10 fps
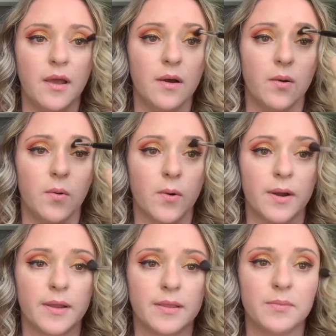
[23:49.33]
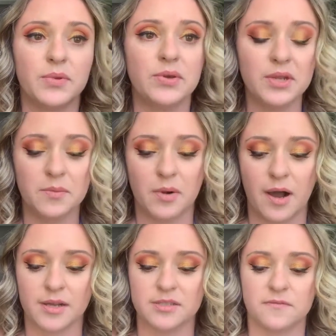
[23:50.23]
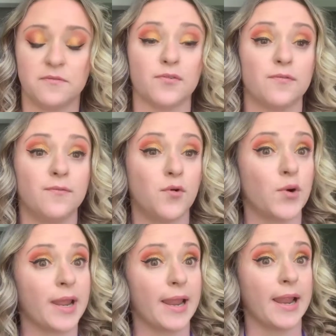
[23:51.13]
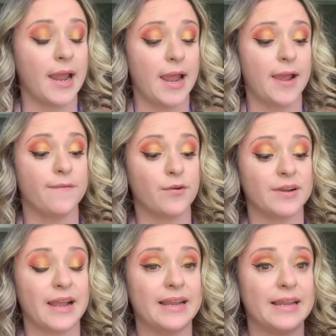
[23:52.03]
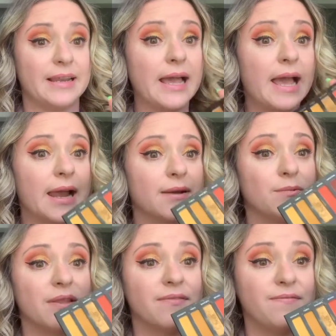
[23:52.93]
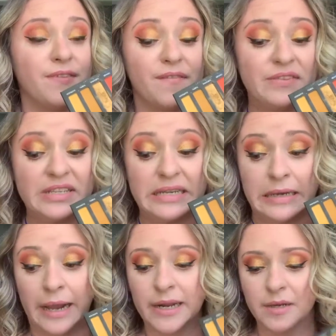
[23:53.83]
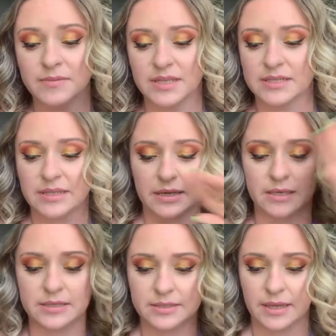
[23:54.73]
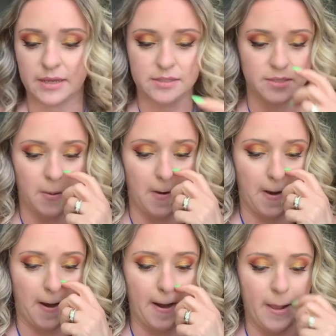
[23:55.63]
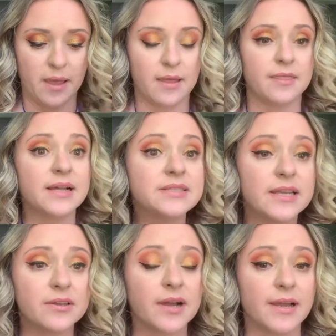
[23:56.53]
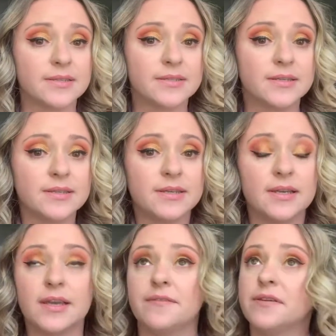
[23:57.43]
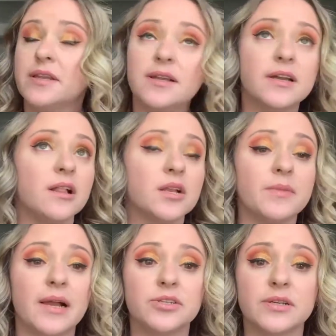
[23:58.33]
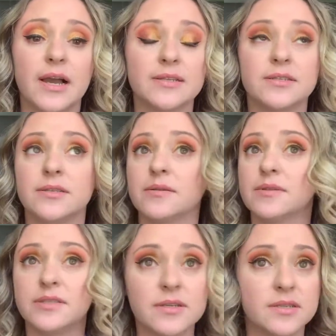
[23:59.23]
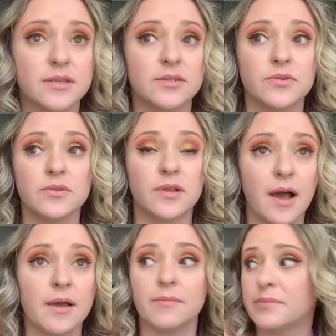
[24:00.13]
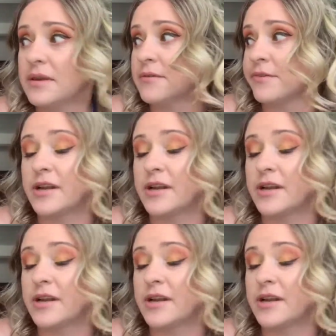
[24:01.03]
Or in the beauty box for $99 with 15 items. That's like insane. So that's it, you guys. If you need a color match, you guys, seriously, do not be afraid